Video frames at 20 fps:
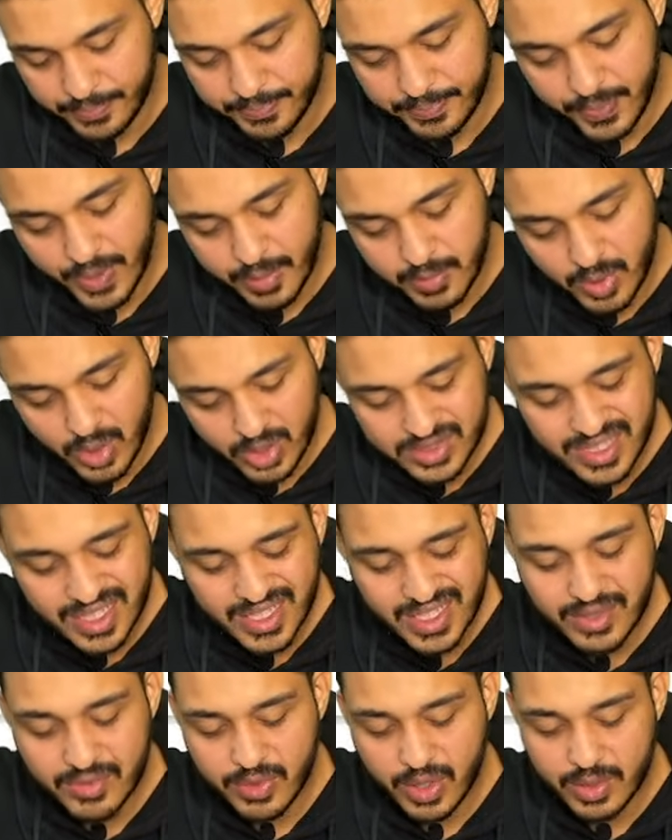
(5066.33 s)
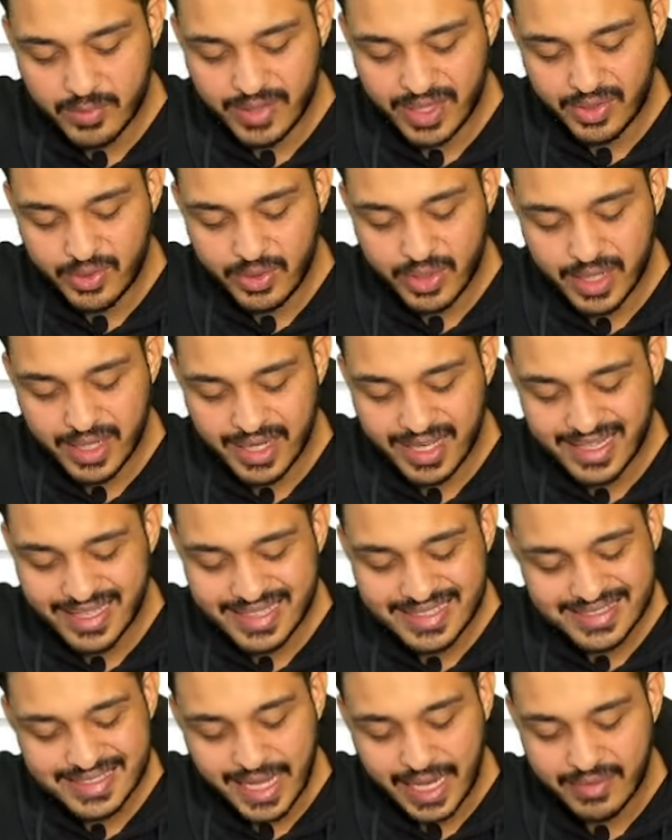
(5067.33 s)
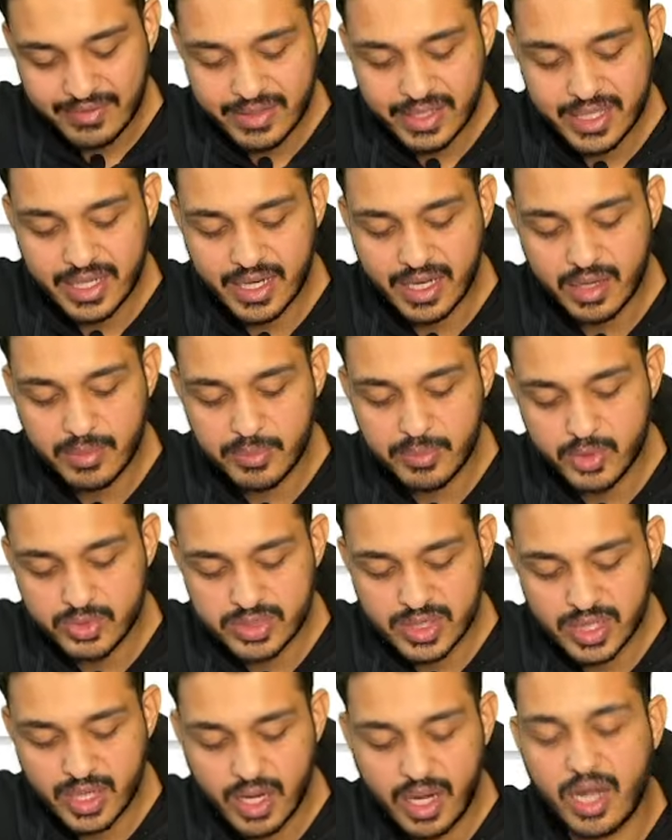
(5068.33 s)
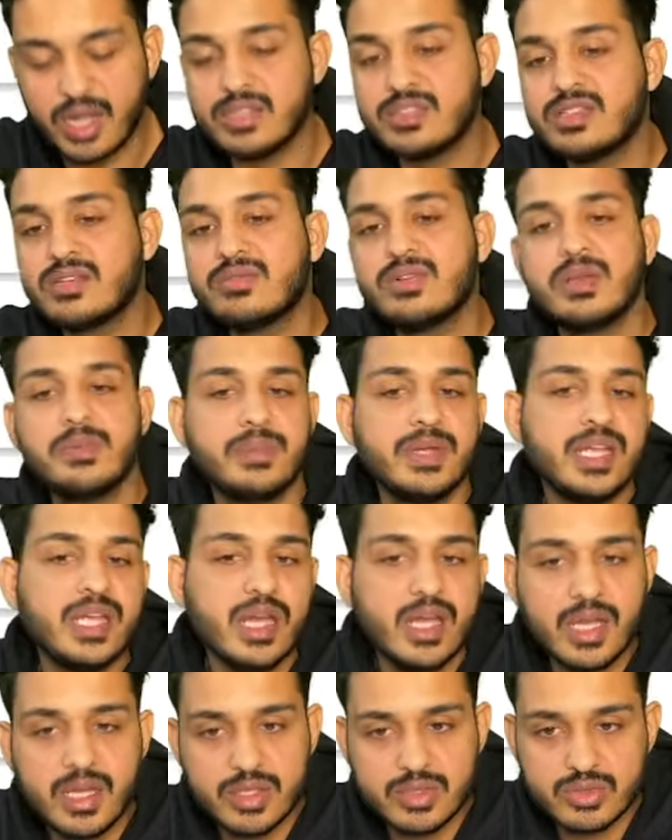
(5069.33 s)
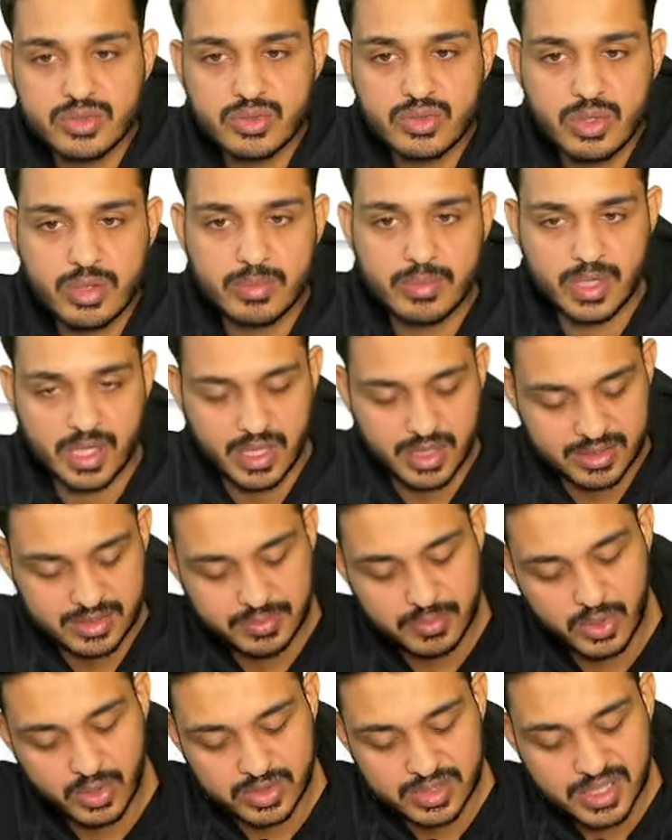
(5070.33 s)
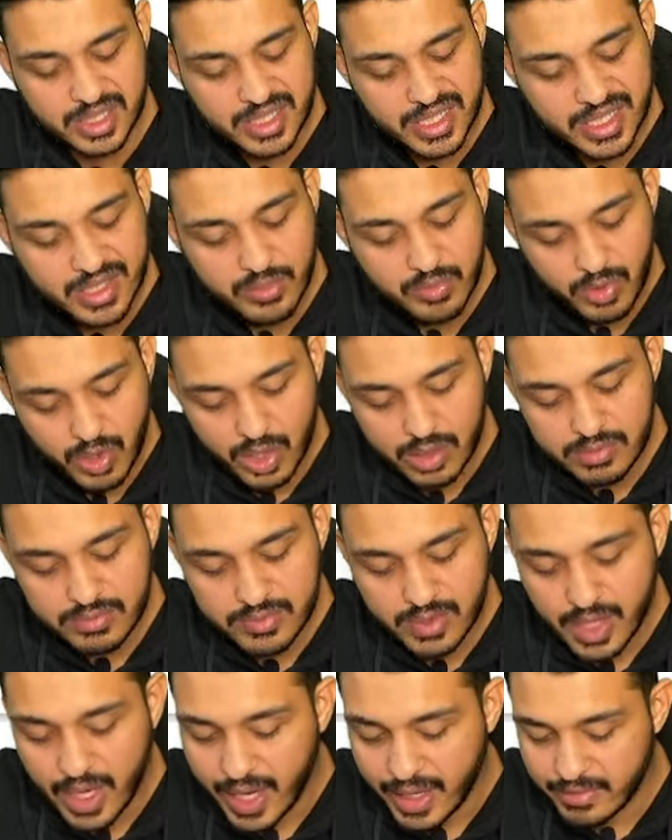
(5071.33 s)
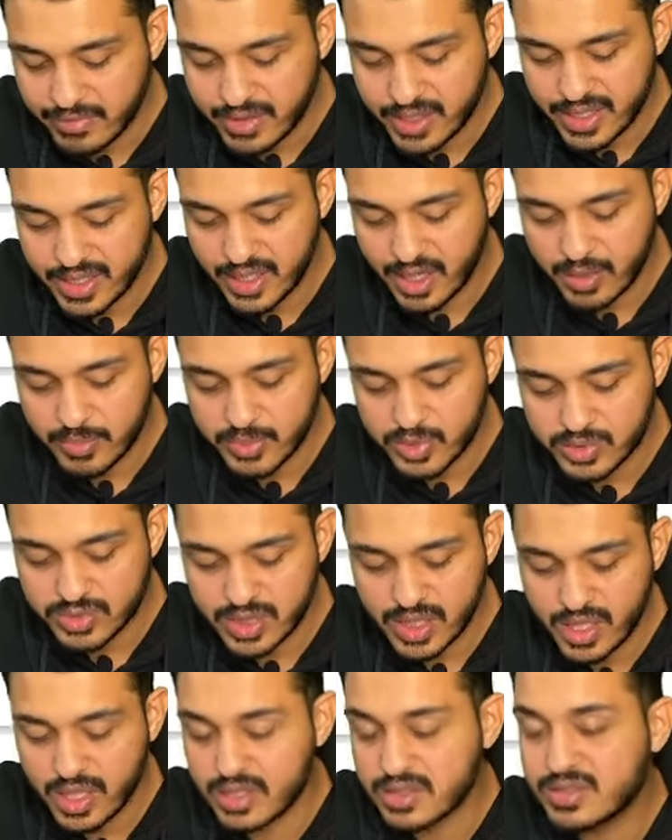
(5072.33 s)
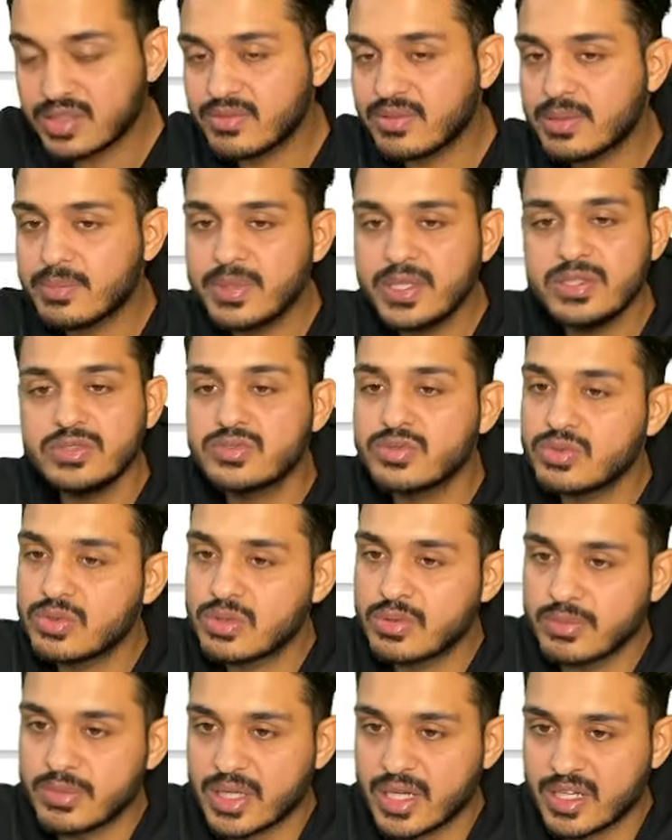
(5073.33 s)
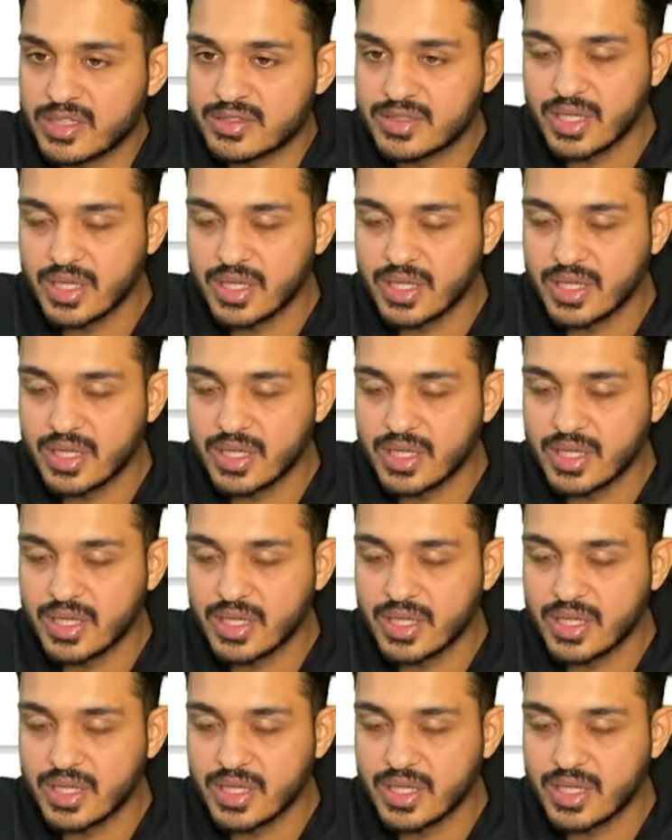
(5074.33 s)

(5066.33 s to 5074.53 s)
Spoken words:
prosthetic valve endocarditis, IV drug abuser, answer will be Pseudomonas. Prosthetic valve, IV drug abuser, answer will be Pseudomonas.